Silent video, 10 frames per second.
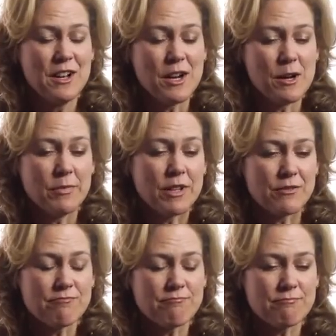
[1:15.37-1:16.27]

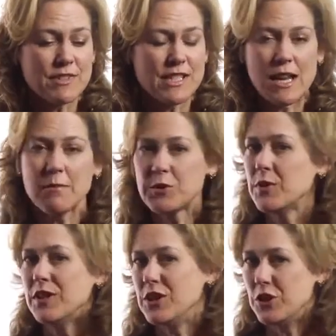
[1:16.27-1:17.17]
Now, Sam is
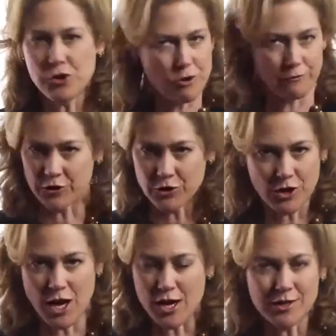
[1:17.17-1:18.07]
one of these no-filter
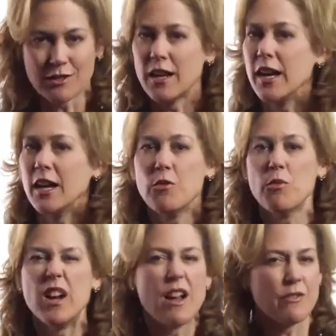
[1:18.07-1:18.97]
guys. Like,
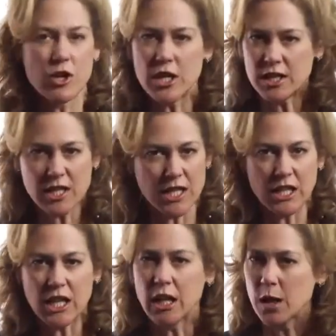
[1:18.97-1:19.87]
whatever he's
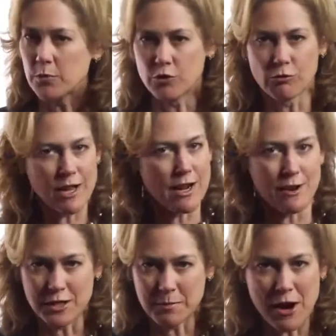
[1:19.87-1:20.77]
thinking comes right
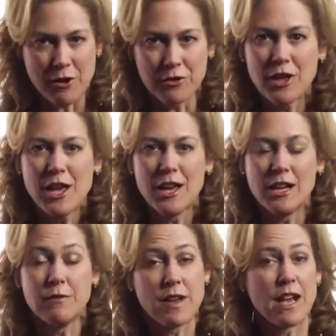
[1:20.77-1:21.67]
out of his mouth.
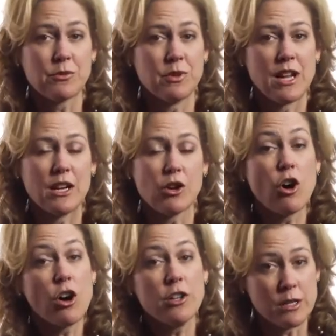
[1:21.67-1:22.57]
And in fact, when I
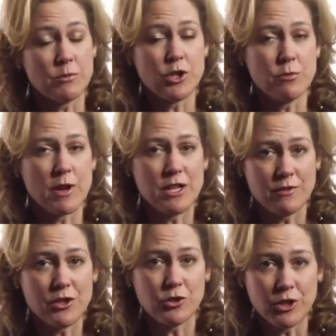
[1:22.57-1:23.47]
called him to do my
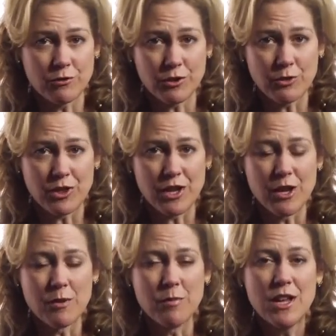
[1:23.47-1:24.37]
individual interview with
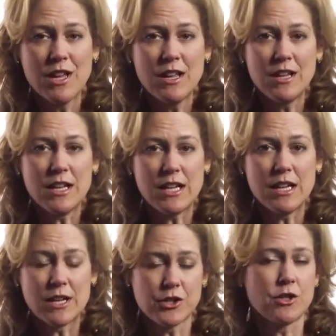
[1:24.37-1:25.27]
him,
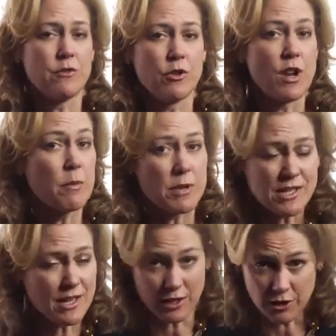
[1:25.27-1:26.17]
he answered the phone not by
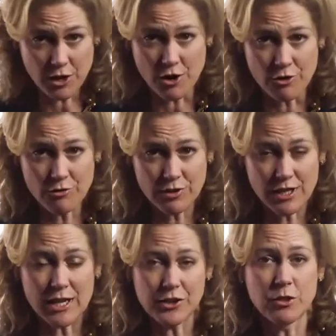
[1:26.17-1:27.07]
saying hello,
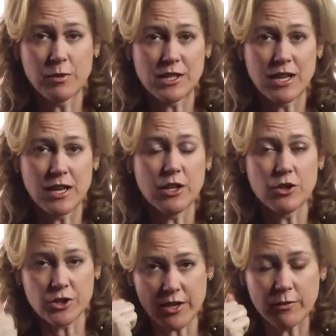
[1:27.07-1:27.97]
he answered it by saying,
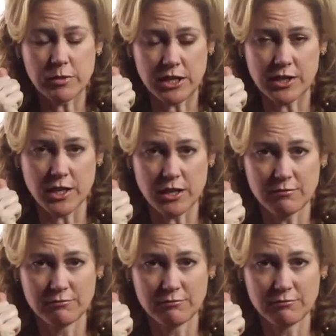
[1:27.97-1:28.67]
"You're 7 minutes late."